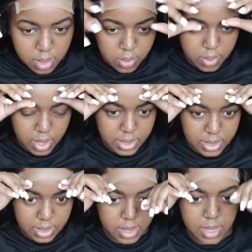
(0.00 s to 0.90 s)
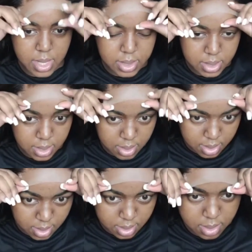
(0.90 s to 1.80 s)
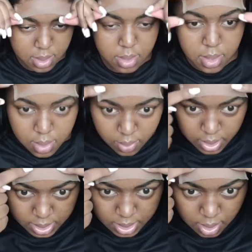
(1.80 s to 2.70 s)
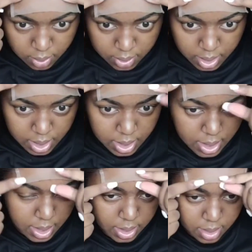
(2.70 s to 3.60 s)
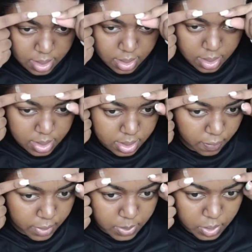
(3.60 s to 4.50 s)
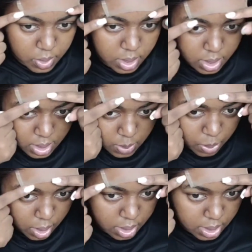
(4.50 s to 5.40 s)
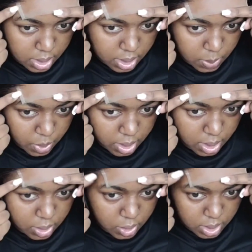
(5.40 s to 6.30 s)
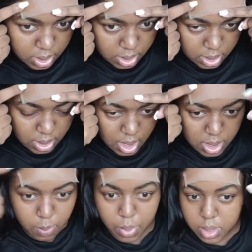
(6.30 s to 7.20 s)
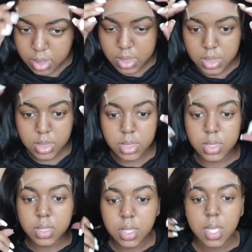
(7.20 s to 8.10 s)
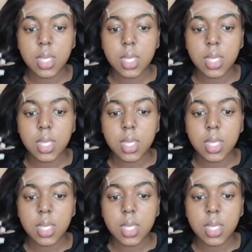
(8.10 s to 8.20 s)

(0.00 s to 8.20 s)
Can you guys see that right here on the hairline? Difference between this part and this part that's not tinted and the part that's tinted.